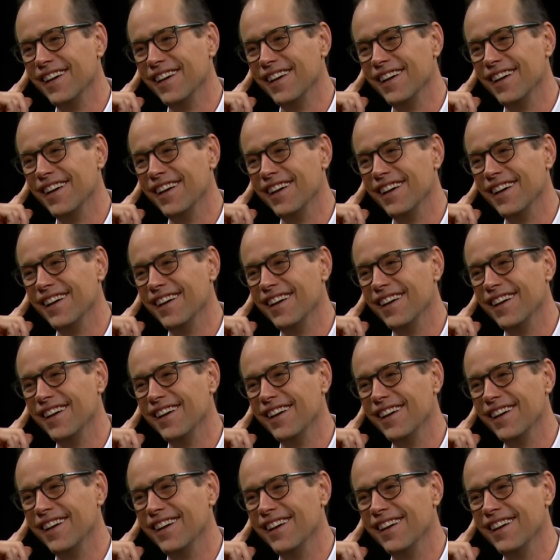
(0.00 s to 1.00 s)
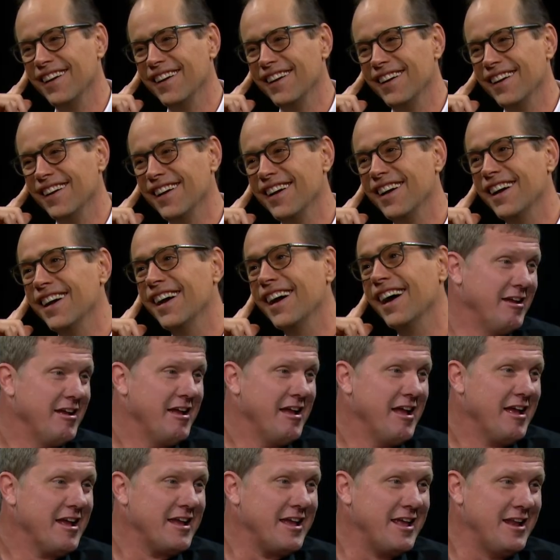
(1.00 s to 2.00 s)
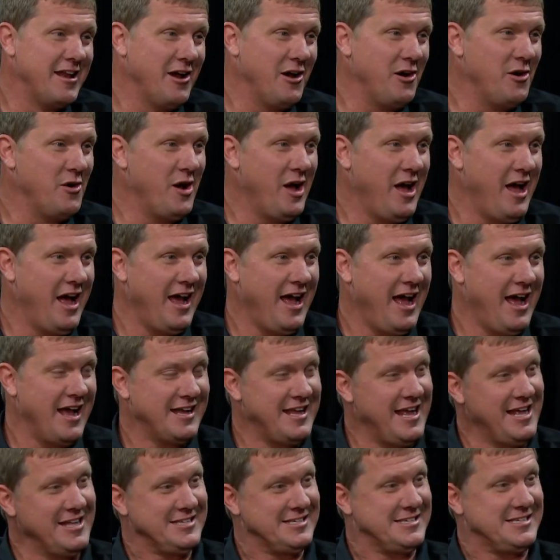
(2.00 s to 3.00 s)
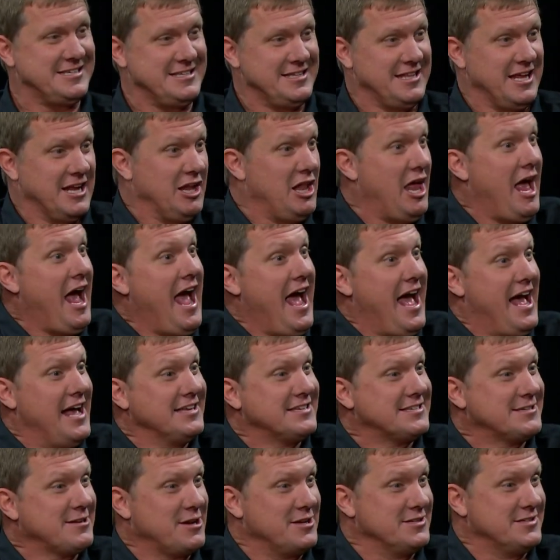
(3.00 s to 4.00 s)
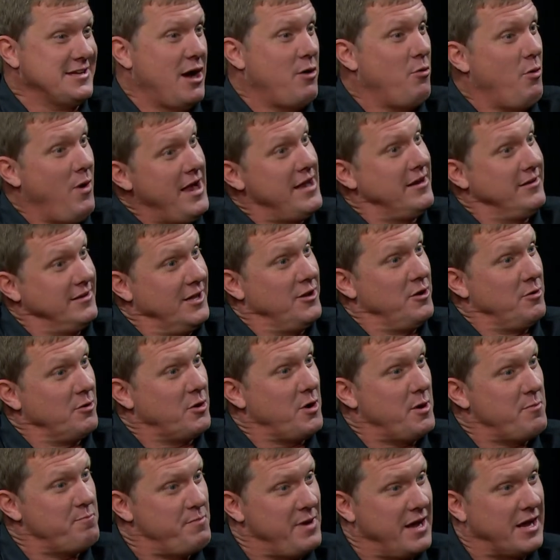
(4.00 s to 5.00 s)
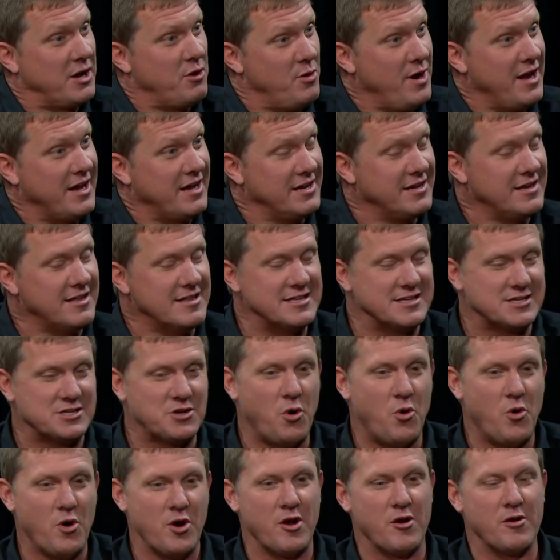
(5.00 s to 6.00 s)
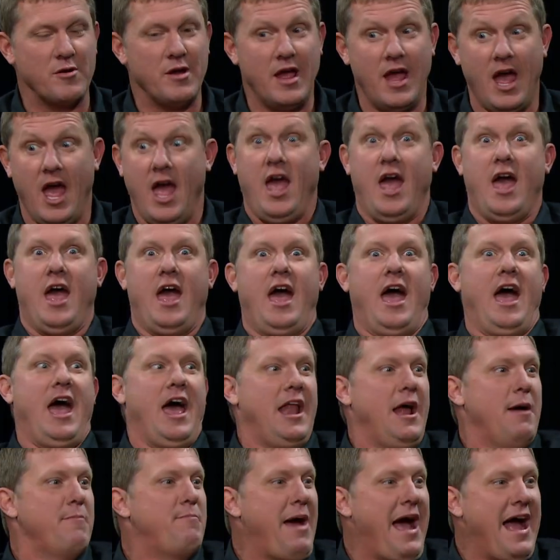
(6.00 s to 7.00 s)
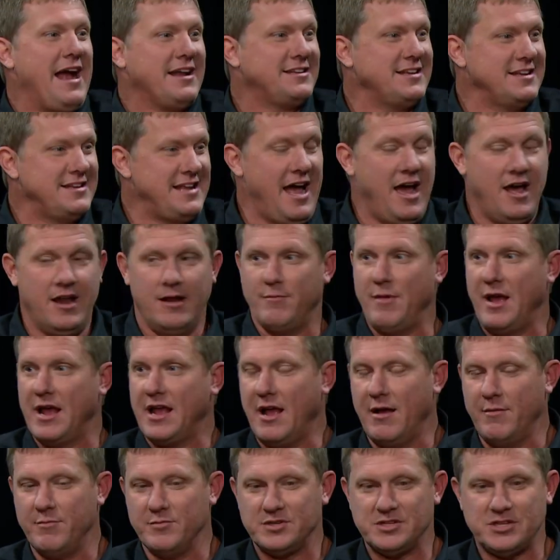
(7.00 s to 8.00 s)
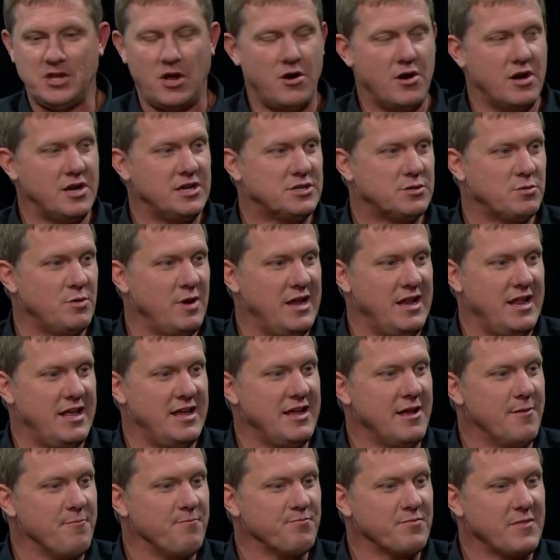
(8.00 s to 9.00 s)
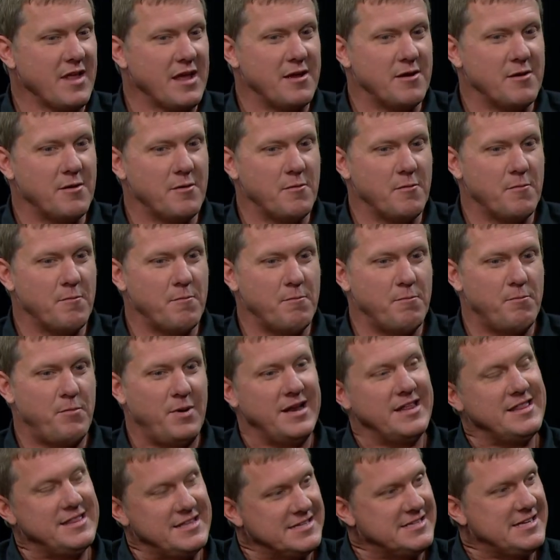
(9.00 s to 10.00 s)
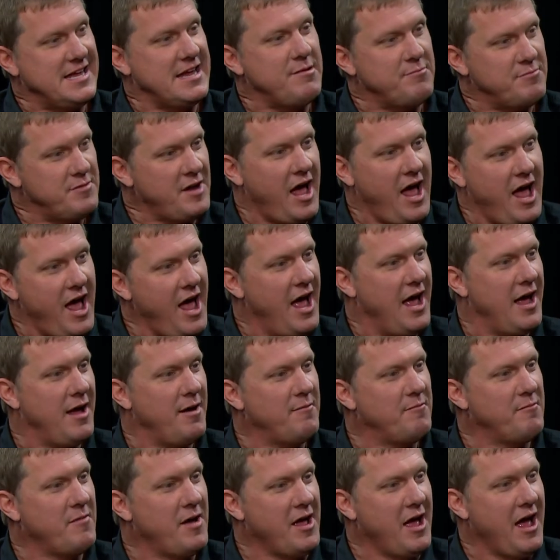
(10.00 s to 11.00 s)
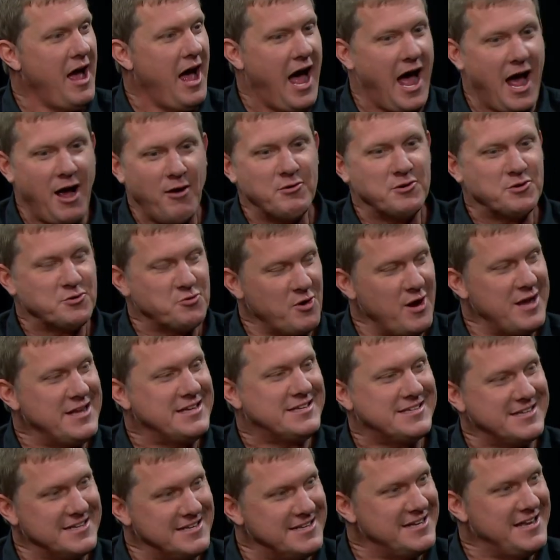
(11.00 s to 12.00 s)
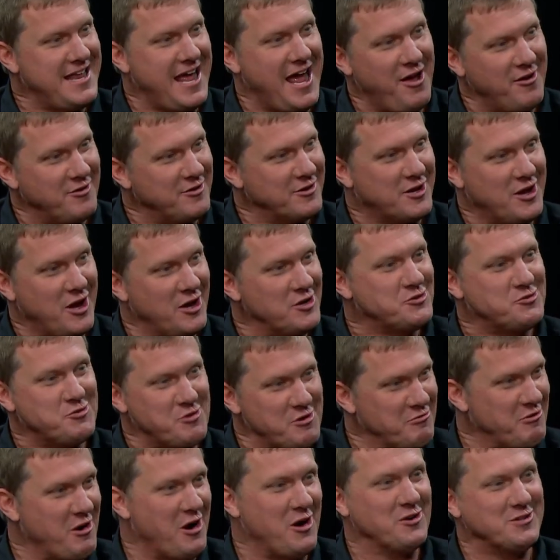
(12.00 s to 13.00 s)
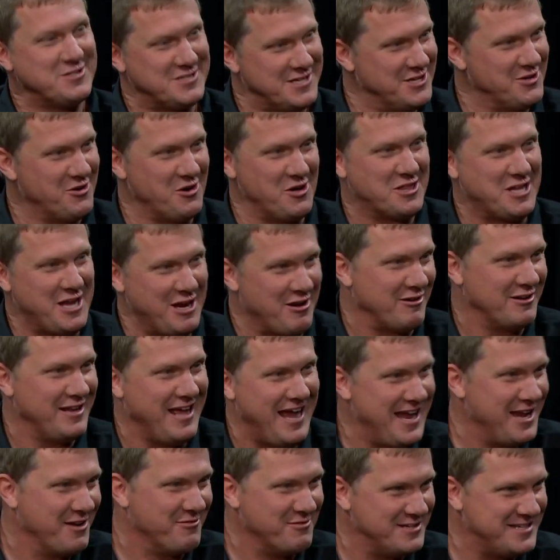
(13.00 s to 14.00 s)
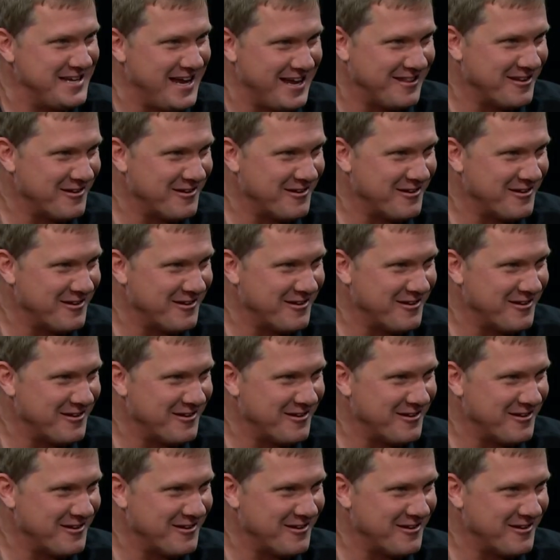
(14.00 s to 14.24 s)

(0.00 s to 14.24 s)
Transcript: she, she hits her head, you know, oh, no. against the glass because I went a little bit quick into this corner and I backed it down. I'm like, I'm sorry, sweetie. But at the same time, I was racing down country roads in North Carolina with Dale